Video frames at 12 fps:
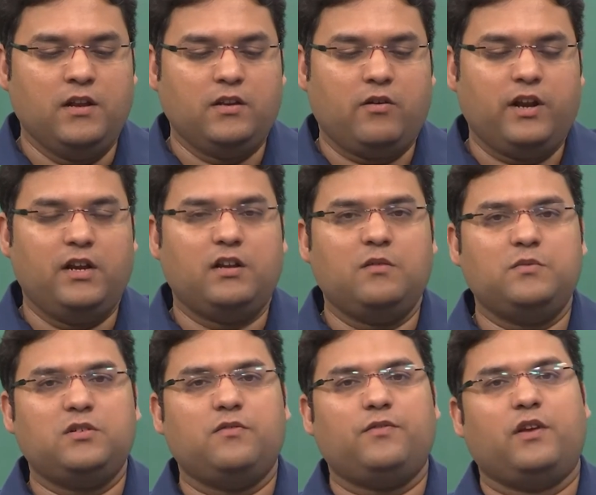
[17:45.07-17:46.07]
Now in terms
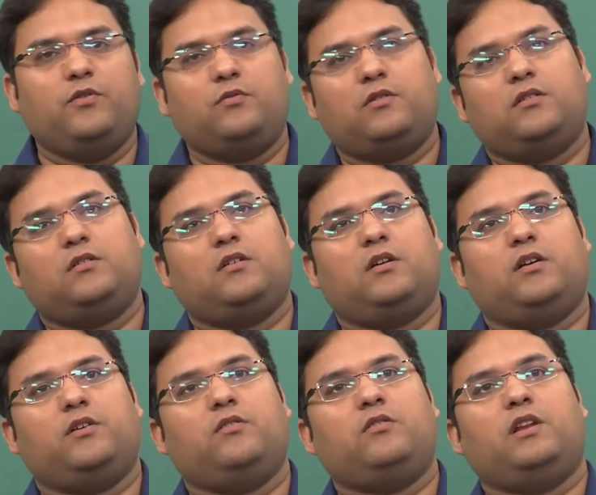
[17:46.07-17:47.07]
of, if you
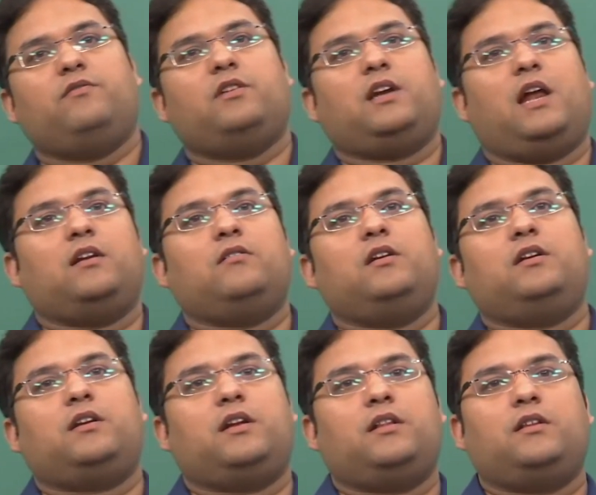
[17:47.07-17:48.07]
leave the
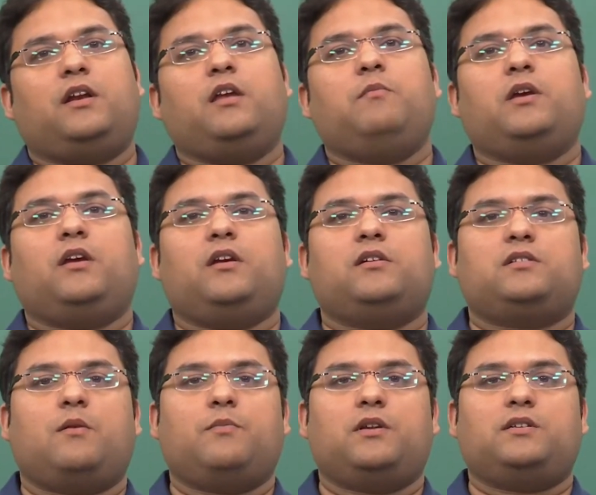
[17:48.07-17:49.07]
calculator and the tea making
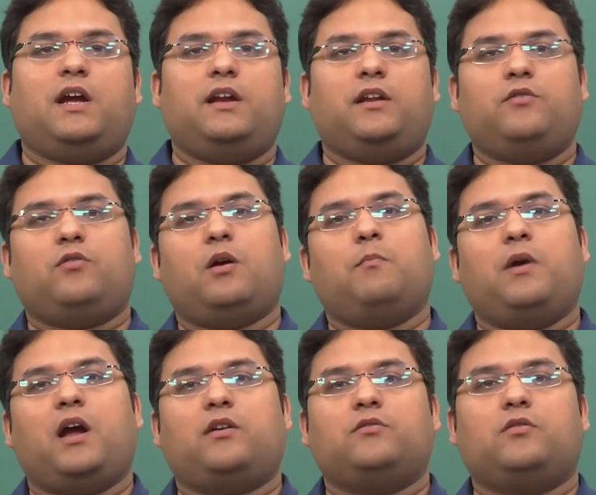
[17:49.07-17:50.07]
example aside and you come
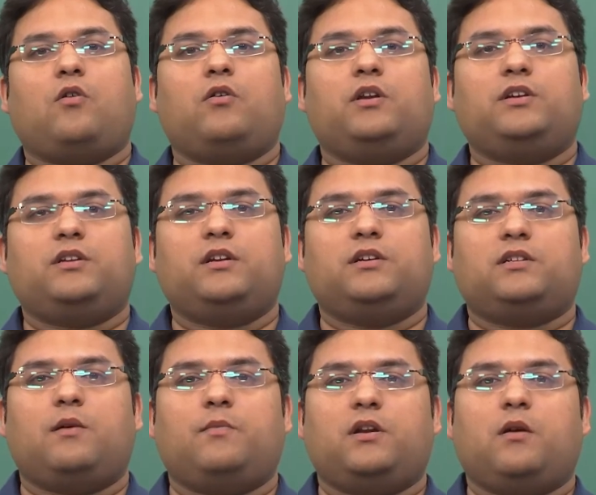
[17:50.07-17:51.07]
back to the cognition
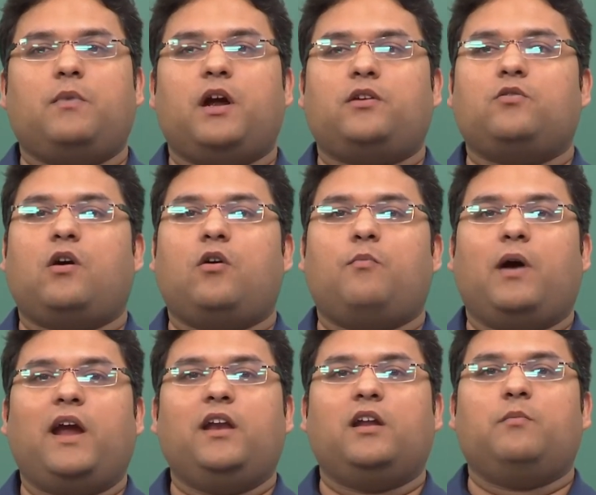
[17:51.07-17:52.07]
example, come back to how
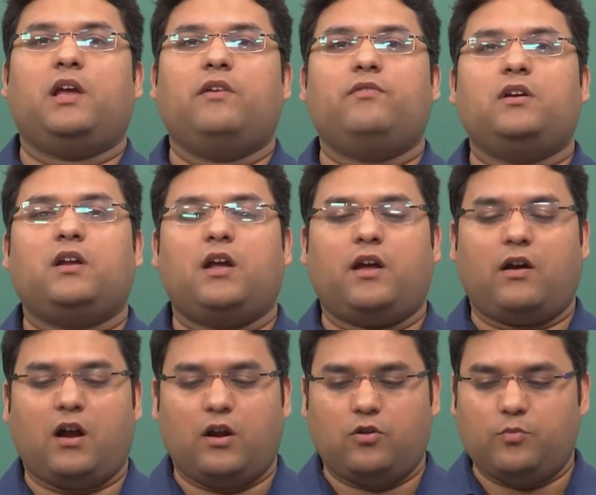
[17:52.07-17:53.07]
mind and behavior
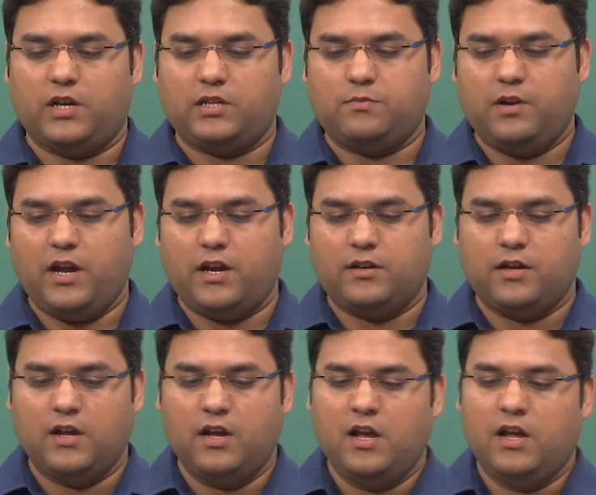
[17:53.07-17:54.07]
are to be explained,
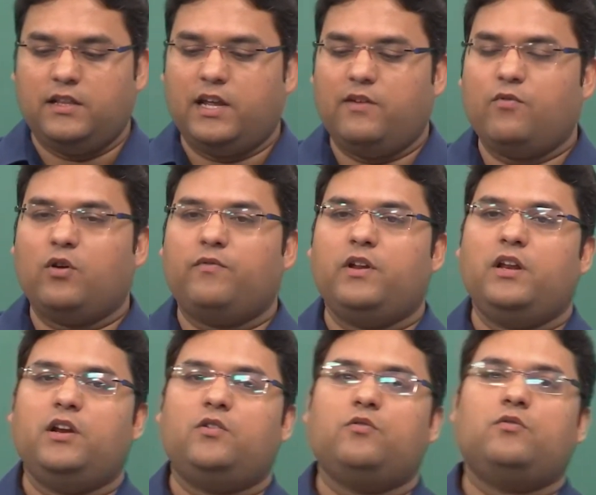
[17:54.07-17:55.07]
then what we
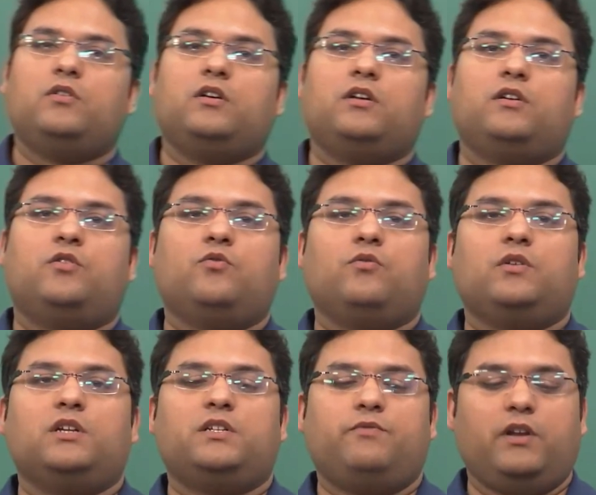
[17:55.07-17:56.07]
need to do
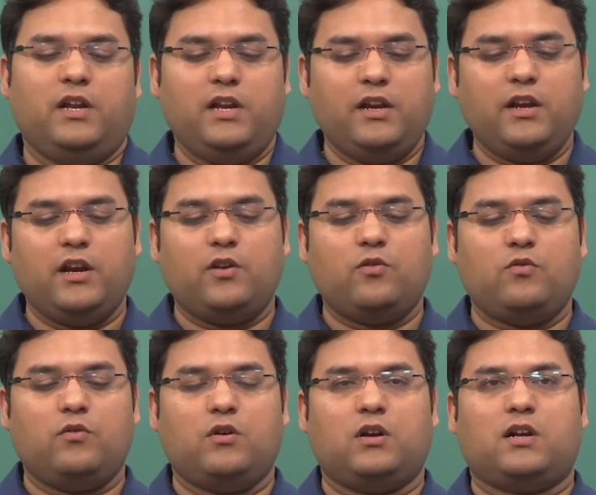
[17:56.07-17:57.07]
is we really need
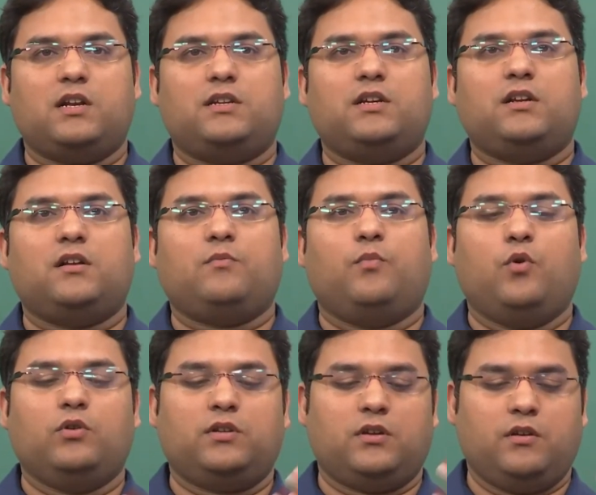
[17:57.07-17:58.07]
to consider
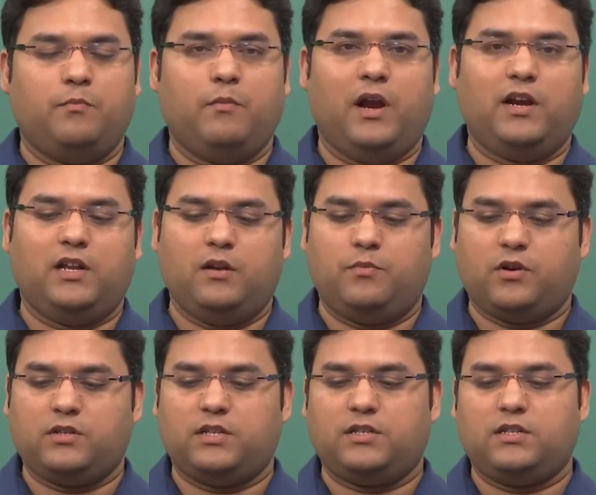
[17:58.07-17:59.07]
both mental
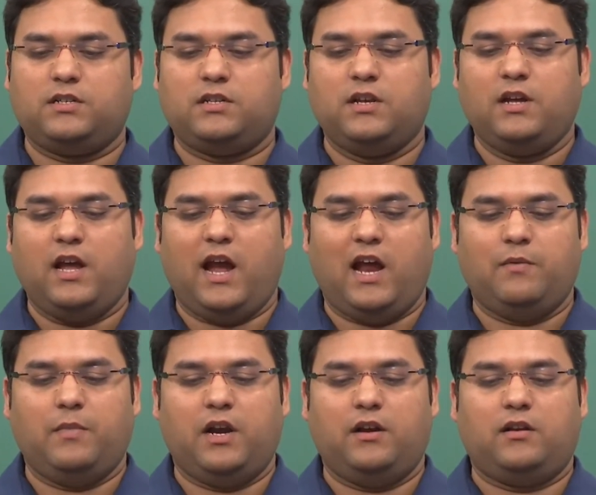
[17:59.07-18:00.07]
processes and
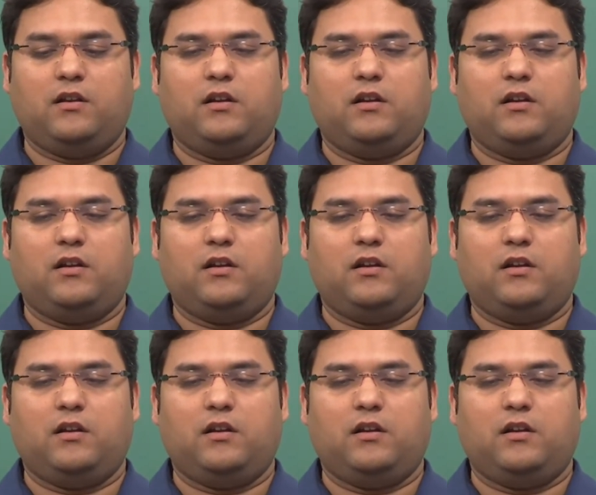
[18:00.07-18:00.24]
mental